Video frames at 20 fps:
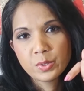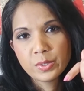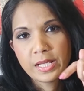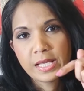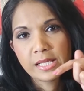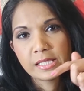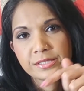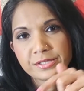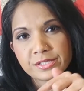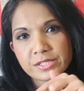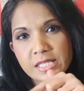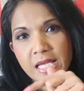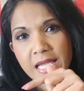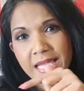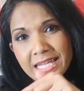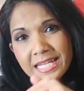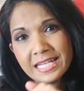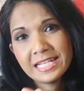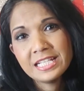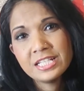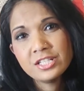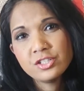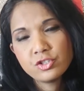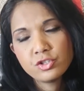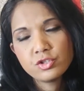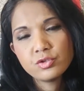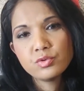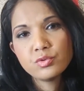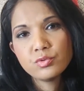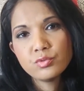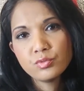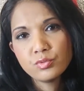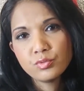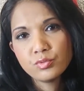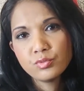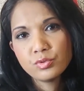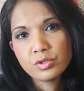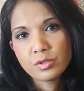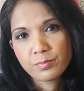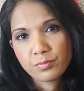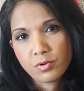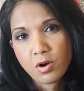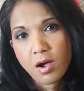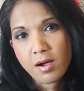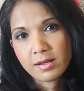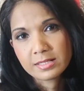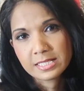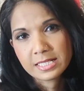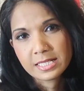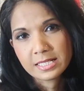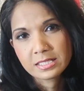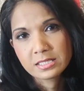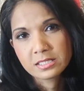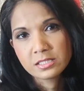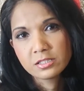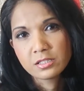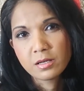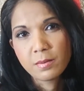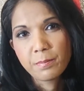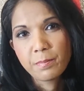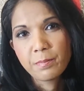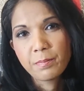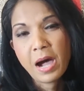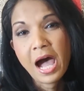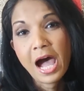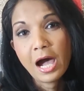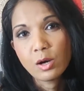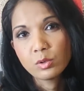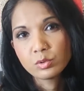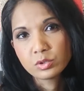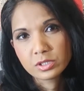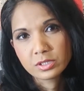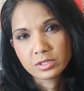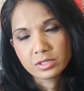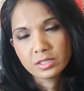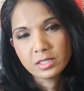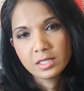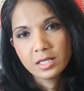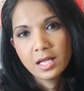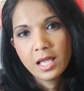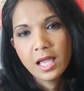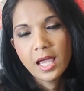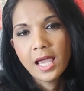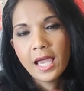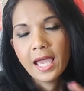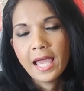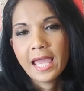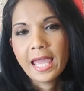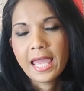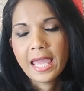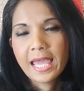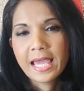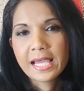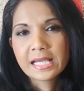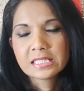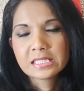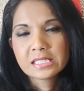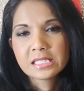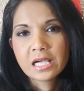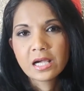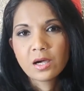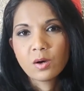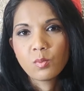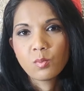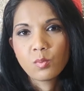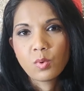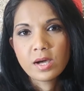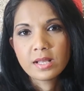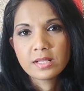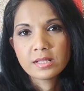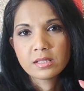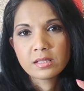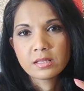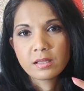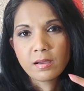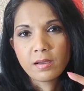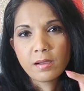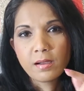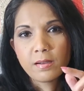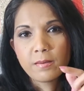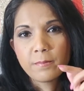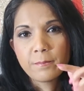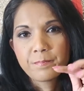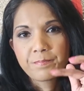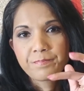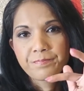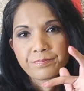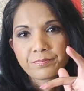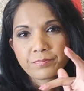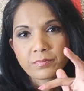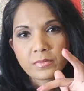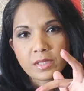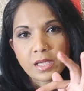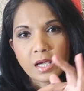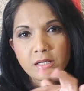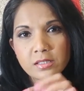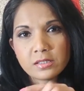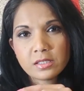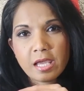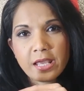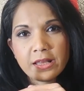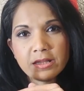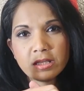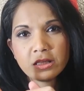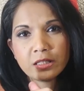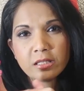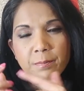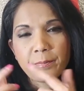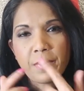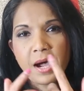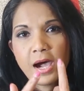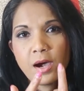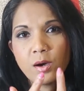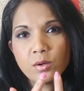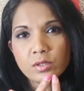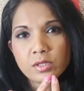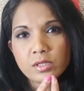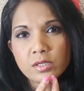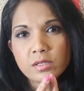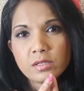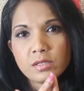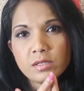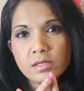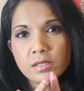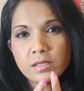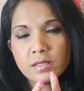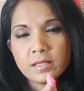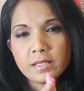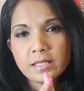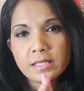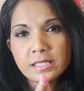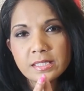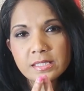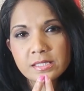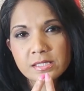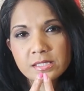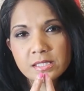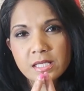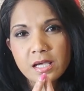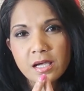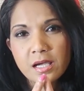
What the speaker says: nails into the product, the powder, and then the powder is